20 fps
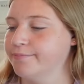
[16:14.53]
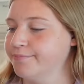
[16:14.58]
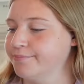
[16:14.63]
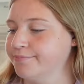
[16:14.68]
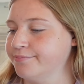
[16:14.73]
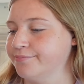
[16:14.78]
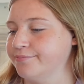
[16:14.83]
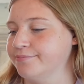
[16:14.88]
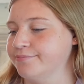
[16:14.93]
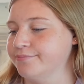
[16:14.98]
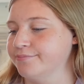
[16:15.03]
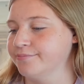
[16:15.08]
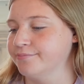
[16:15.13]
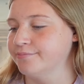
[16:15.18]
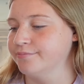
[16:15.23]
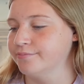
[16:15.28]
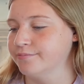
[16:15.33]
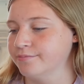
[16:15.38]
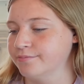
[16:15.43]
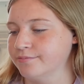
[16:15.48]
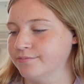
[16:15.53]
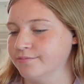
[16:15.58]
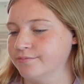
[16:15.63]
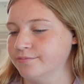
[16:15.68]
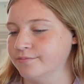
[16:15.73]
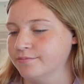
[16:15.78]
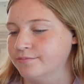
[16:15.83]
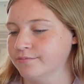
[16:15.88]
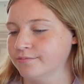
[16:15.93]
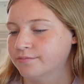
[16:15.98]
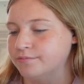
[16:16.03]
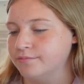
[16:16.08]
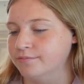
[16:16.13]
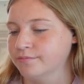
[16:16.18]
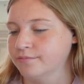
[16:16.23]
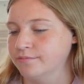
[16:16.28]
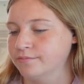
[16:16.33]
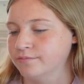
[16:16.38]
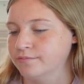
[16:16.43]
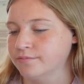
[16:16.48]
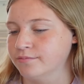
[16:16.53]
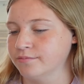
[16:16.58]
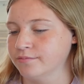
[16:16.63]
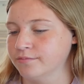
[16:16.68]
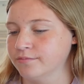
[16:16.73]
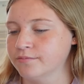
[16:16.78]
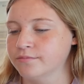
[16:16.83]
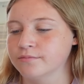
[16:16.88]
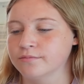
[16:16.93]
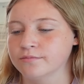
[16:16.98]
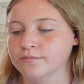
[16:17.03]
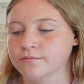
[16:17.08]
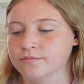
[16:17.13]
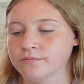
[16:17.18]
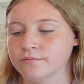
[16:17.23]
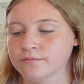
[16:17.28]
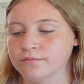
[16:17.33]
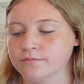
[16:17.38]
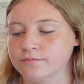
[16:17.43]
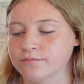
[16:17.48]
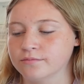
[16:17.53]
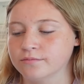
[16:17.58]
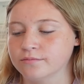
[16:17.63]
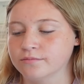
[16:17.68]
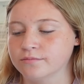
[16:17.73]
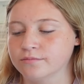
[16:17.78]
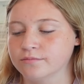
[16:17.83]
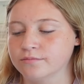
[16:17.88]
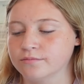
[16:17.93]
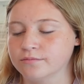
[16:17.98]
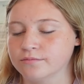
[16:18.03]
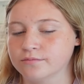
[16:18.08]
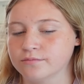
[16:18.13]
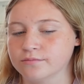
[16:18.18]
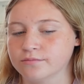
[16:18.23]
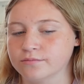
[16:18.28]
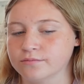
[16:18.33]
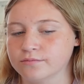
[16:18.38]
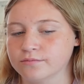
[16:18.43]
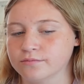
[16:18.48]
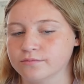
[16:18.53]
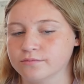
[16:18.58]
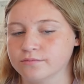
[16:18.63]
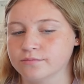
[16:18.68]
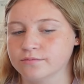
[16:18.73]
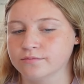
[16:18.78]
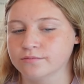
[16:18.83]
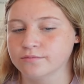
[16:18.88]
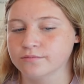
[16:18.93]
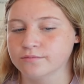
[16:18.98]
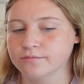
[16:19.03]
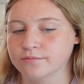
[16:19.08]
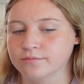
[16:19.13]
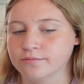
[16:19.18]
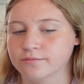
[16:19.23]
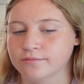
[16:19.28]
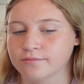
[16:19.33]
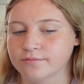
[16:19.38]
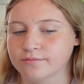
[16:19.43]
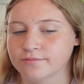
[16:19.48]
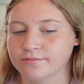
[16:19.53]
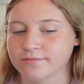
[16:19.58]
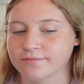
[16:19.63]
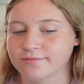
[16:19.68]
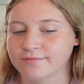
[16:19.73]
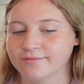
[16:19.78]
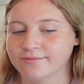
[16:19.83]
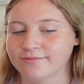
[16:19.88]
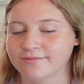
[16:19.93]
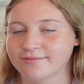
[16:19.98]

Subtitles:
(not speaking)